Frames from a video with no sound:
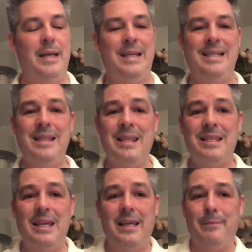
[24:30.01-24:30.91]
isn't the
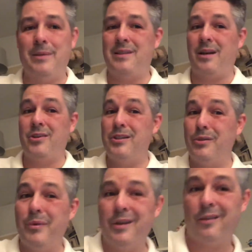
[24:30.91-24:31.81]
same as actually
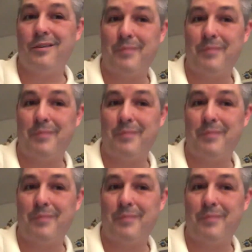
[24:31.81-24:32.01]
doing a London